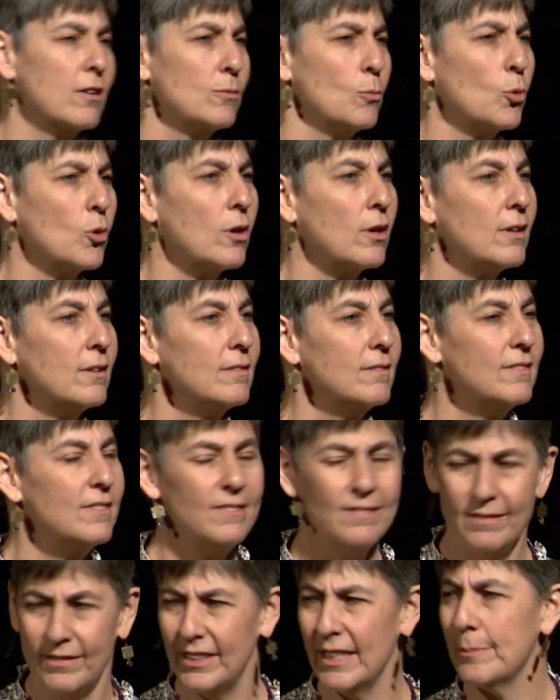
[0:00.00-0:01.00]
more
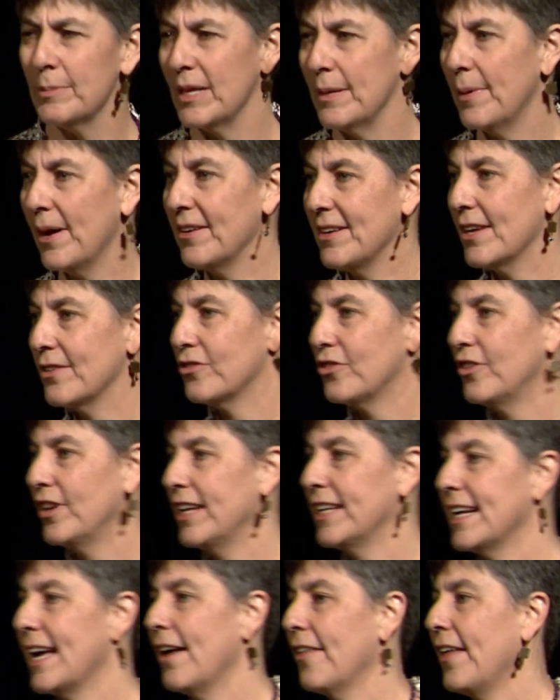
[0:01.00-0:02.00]
deeply about yesterday
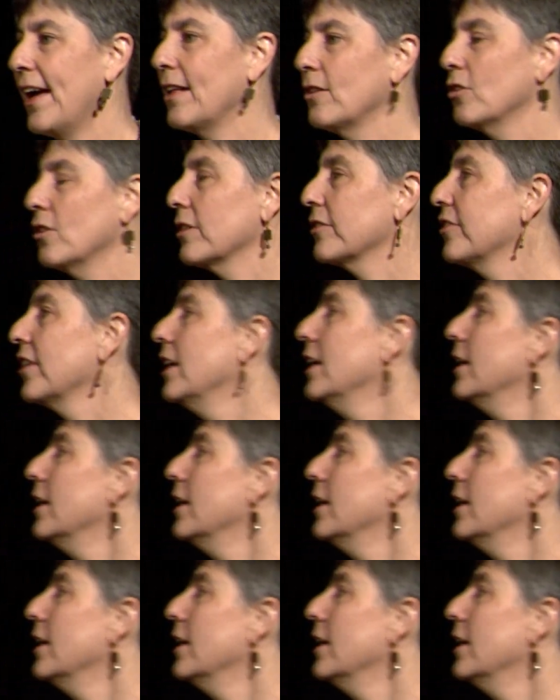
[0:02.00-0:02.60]
and how that looks.